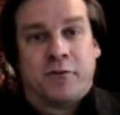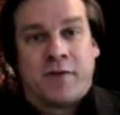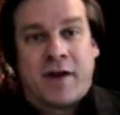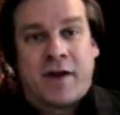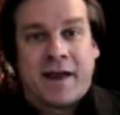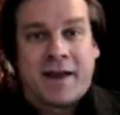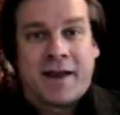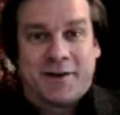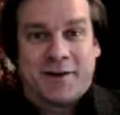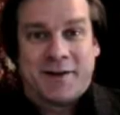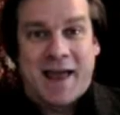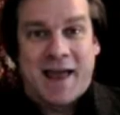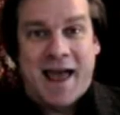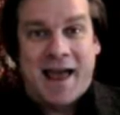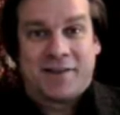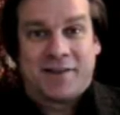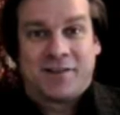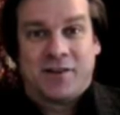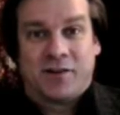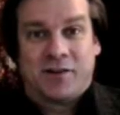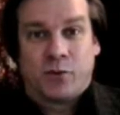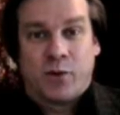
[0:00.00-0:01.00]
FICA
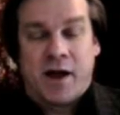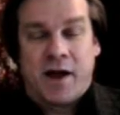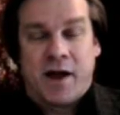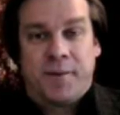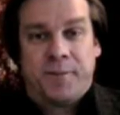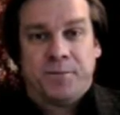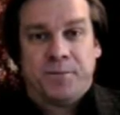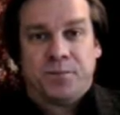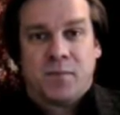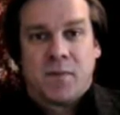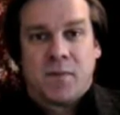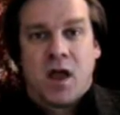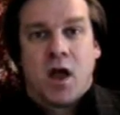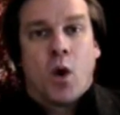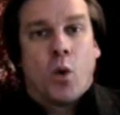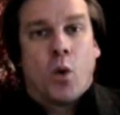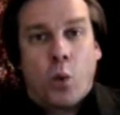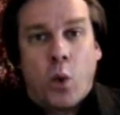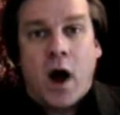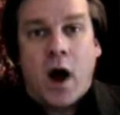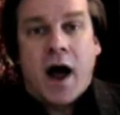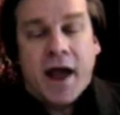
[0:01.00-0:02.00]
tax as well.
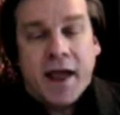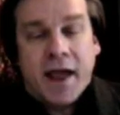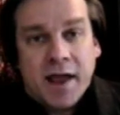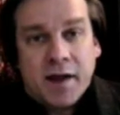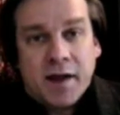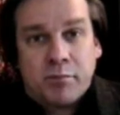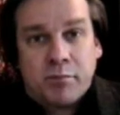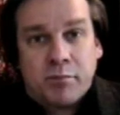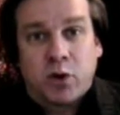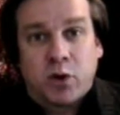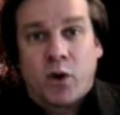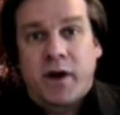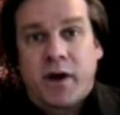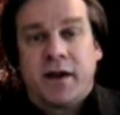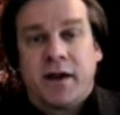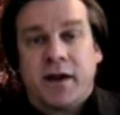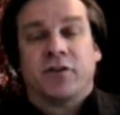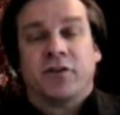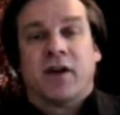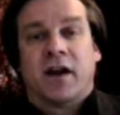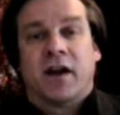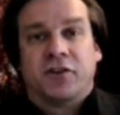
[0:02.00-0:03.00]
Why
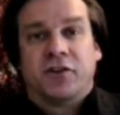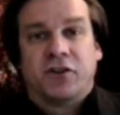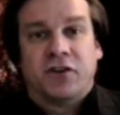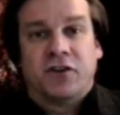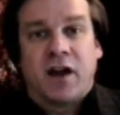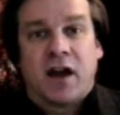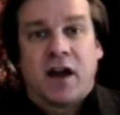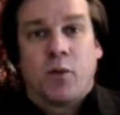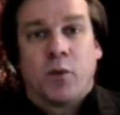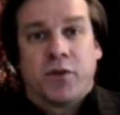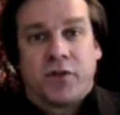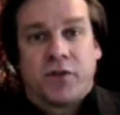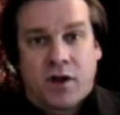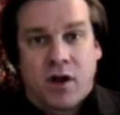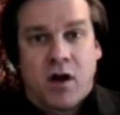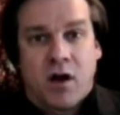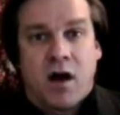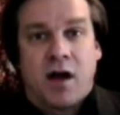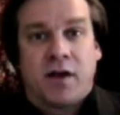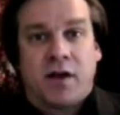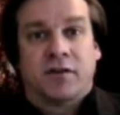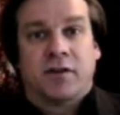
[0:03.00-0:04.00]
employers are stuck with the
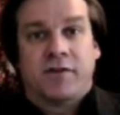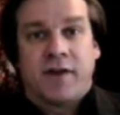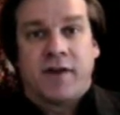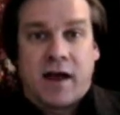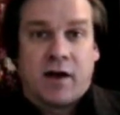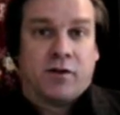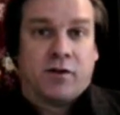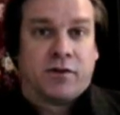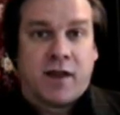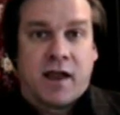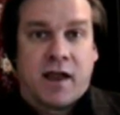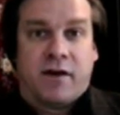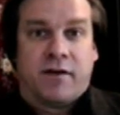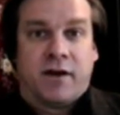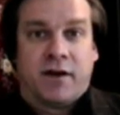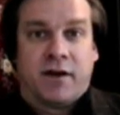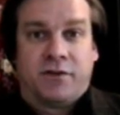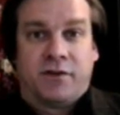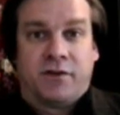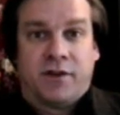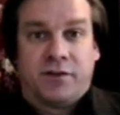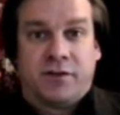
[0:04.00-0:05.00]
cost of health care
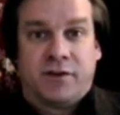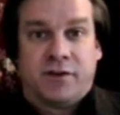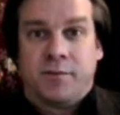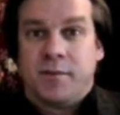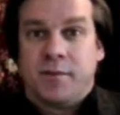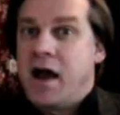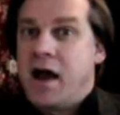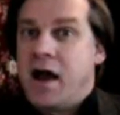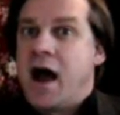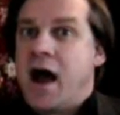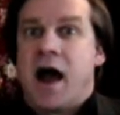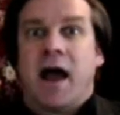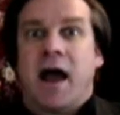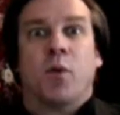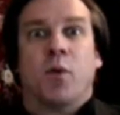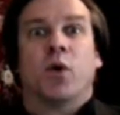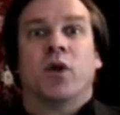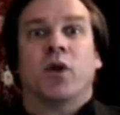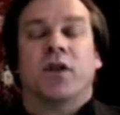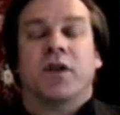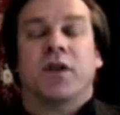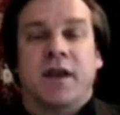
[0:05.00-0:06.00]
in our system, I
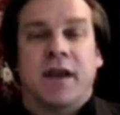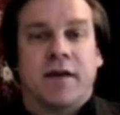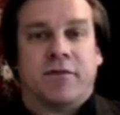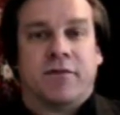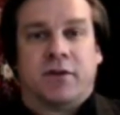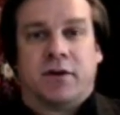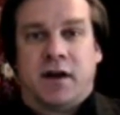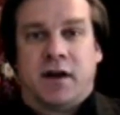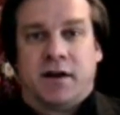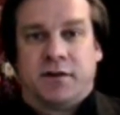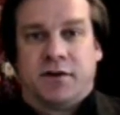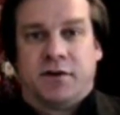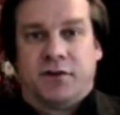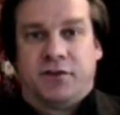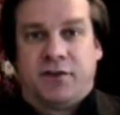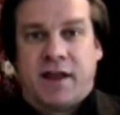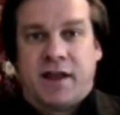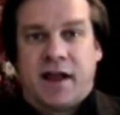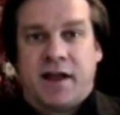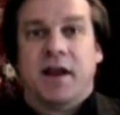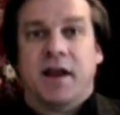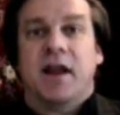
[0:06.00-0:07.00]
will never
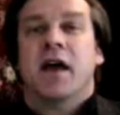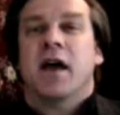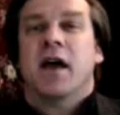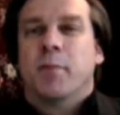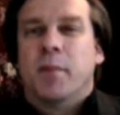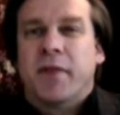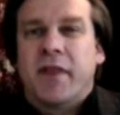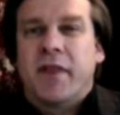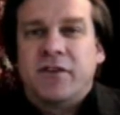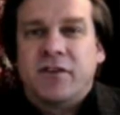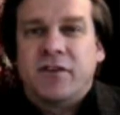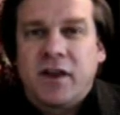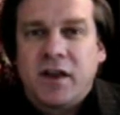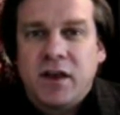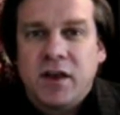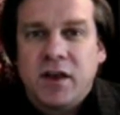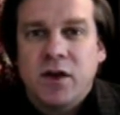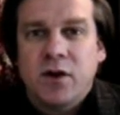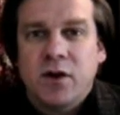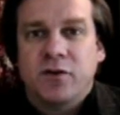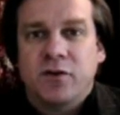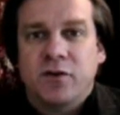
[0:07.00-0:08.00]
understand. That's a
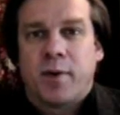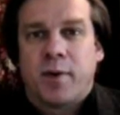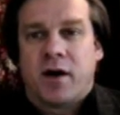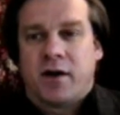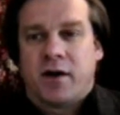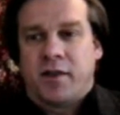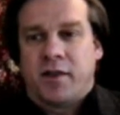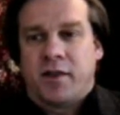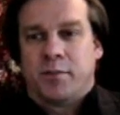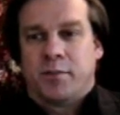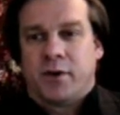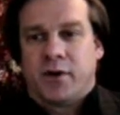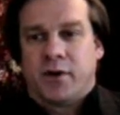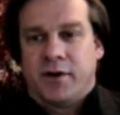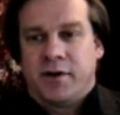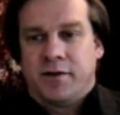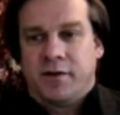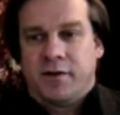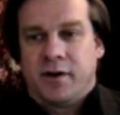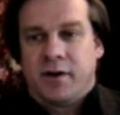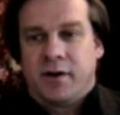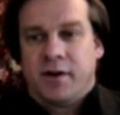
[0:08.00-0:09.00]
huge part of the
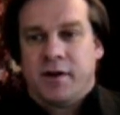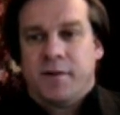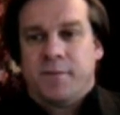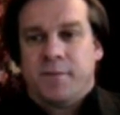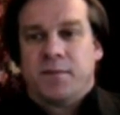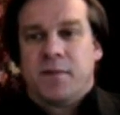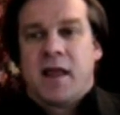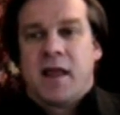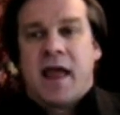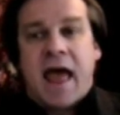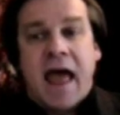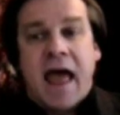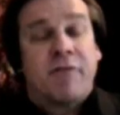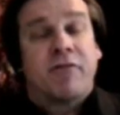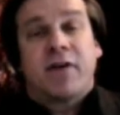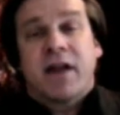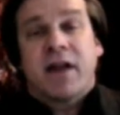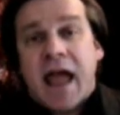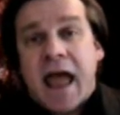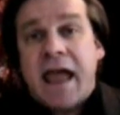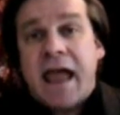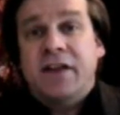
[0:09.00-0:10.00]
burden.
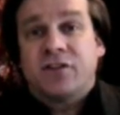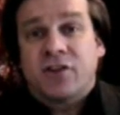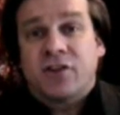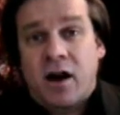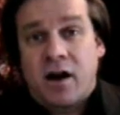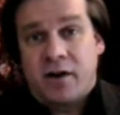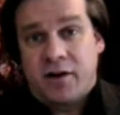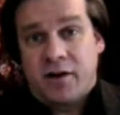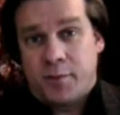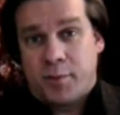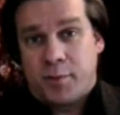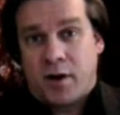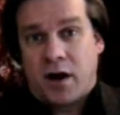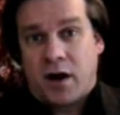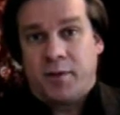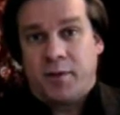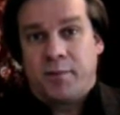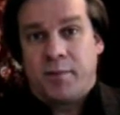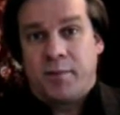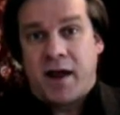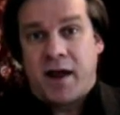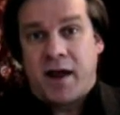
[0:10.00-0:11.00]
Every HR
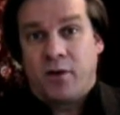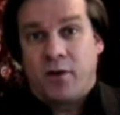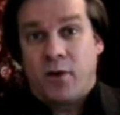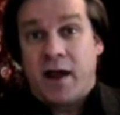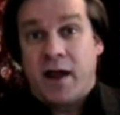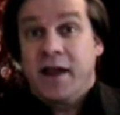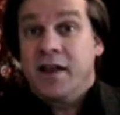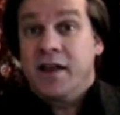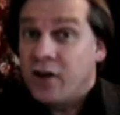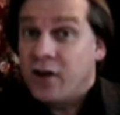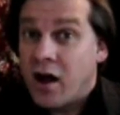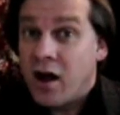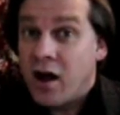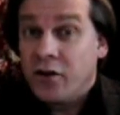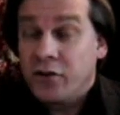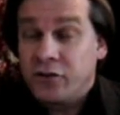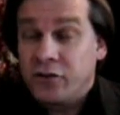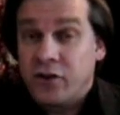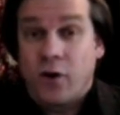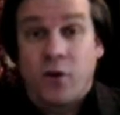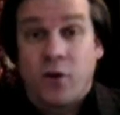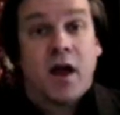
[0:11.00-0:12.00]
department, by the way, is
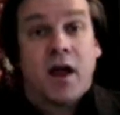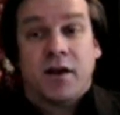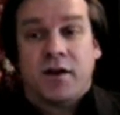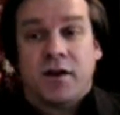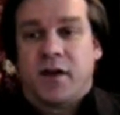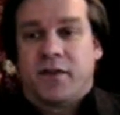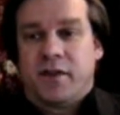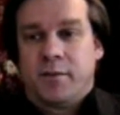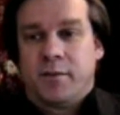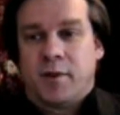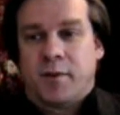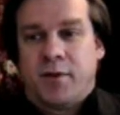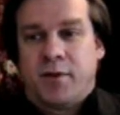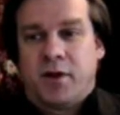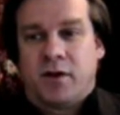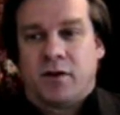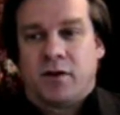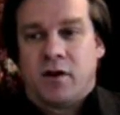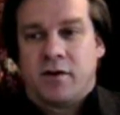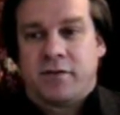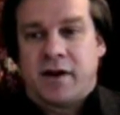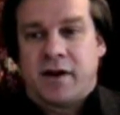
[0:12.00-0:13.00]
also nothing but
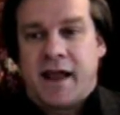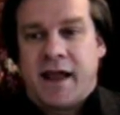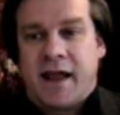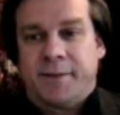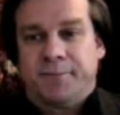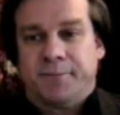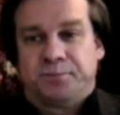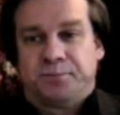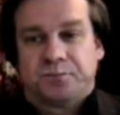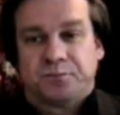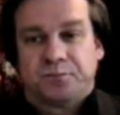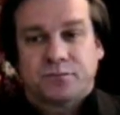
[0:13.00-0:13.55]
pure overhead.